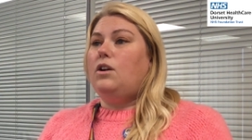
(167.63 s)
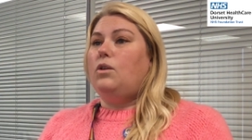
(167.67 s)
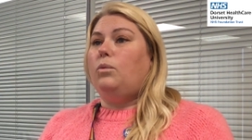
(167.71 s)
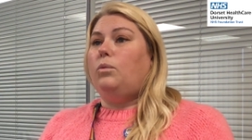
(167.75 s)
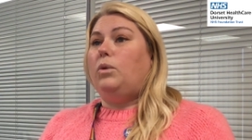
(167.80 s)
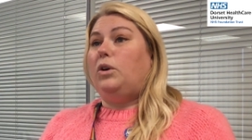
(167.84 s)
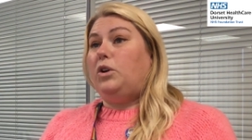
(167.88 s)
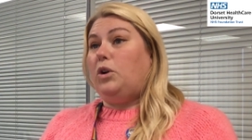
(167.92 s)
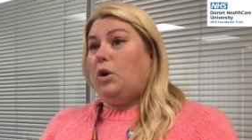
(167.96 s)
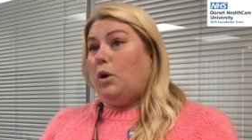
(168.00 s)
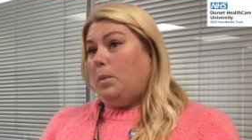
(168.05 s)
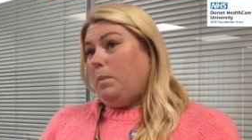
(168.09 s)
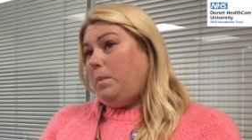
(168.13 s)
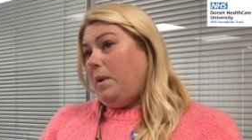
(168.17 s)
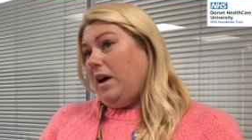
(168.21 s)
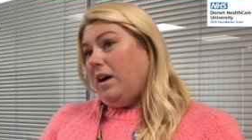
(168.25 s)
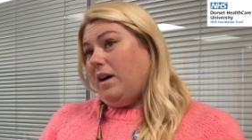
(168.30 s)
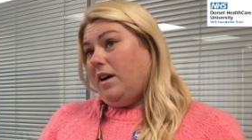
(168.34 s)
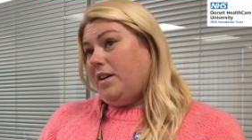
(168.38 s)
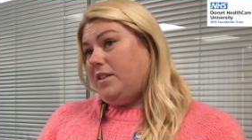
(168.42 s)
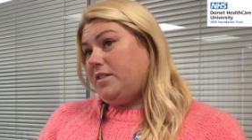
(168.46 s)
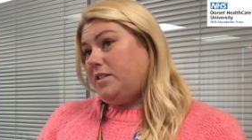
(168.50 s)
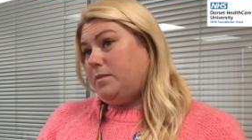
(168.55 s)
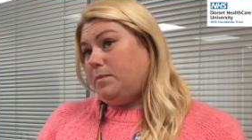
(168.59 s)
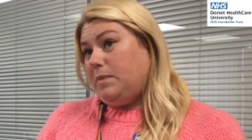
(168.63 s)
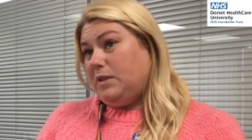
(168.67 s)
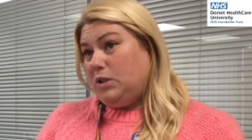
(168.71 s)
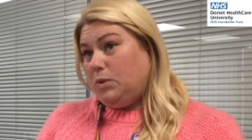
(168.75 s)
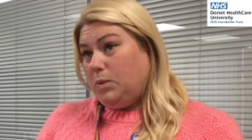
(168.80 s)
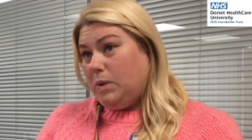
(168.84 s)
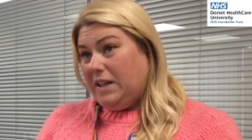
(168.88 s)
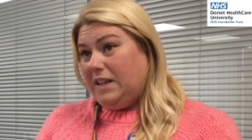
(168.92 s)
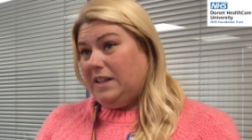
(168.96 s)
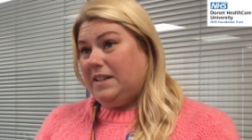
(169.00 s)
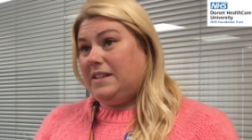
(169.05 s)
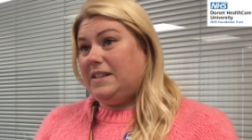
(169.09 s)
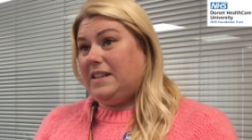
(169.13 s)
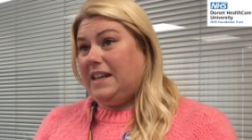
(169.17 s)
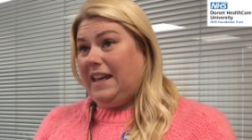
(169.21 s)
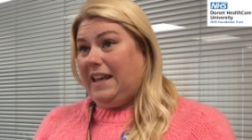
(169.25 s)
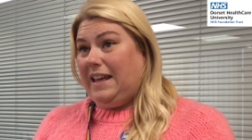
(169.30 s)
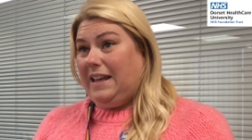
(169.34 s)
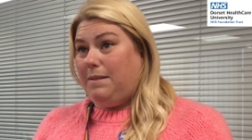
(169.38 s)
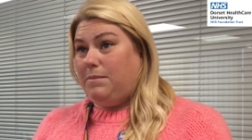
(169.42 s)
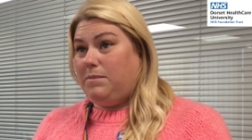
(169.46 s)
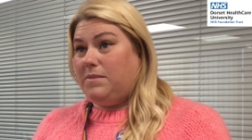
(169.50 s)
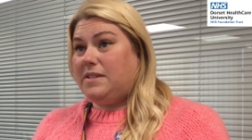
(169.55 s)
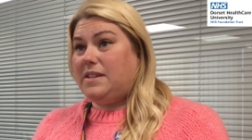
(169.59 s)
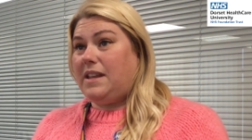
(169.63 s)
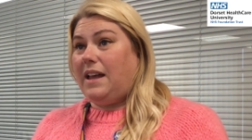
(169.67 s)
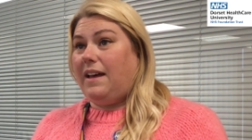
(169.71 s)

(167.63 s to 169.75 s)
were not passed between teams